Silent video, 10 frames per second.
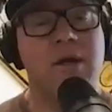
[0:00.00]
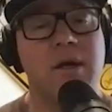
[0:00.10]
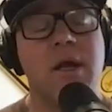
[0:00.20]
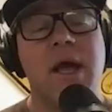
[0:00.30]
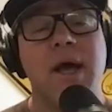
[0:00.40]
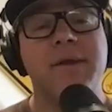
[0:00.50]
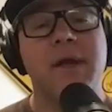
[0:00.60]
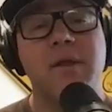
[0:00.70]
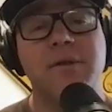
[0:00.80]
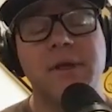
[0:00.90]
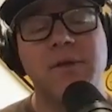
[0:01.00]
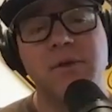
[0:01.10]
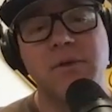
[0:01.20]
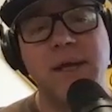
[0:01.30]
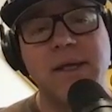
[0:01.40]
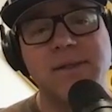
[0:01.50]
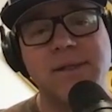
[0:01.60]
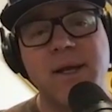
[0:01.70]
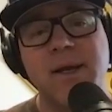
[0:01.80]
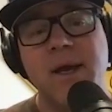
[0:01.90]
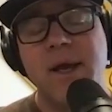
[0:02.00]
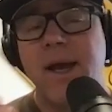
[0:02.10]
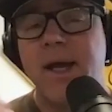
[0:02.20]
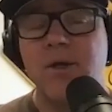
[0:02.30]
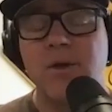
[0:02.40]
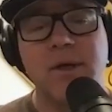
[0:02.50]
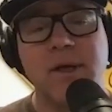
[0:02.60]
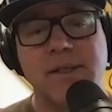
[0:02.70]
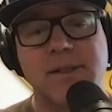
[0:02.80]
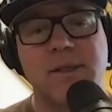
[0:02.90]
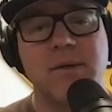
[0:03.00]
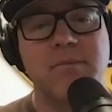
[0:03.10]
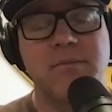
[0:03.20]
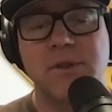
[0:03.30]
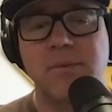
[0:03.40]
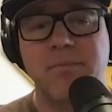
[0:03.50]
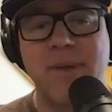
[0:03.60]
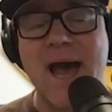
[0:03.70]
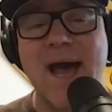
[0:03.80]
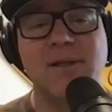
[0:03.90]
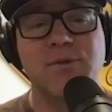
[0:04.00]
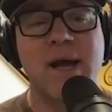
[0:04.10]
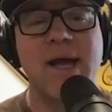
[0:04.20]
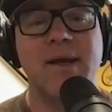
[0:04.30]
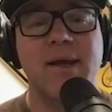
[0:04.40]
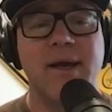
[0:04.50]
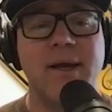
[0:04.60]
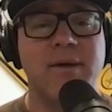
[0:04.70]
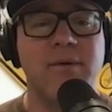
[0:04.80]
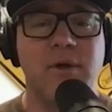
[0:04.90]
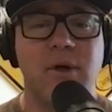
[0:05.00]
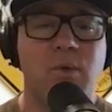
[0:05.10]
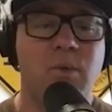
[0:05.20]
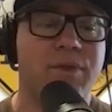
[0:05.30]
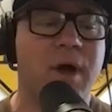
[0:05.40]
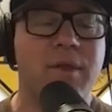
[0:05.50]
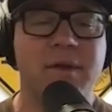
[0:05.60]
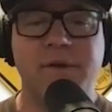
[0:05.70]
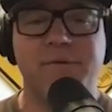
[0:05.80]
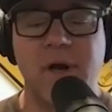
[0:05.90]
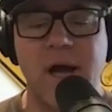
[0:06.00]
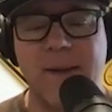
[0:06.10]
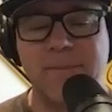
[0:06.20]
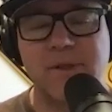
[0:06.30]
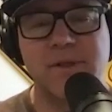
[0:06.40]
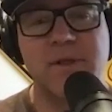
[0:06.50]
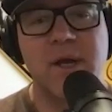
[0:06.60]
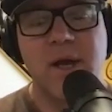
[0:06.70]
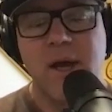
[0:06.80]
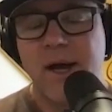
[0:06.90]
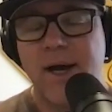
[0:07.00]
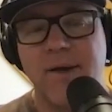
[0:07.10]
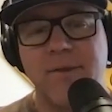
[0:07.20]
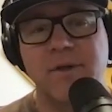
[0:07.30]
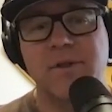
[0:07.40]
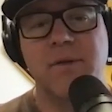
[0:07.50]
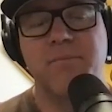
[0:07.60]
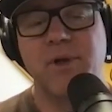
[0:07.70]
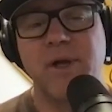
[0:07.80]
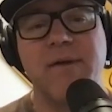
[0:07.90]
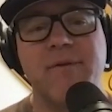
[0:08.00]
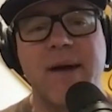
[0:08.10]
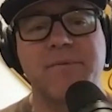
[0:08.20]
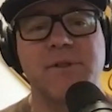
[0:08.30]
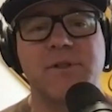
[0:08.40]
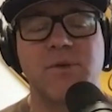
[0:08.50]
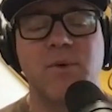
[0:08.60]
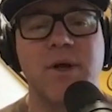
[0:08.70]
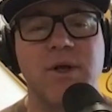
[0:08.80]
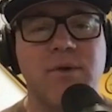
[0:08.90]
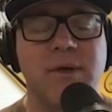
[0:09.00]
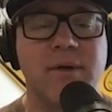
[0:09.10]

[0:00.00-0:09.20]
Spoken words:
good. And the other thing too, like you said, hey, you can get some bags, right? And you know, with all the different options, there's plenty of options to where you can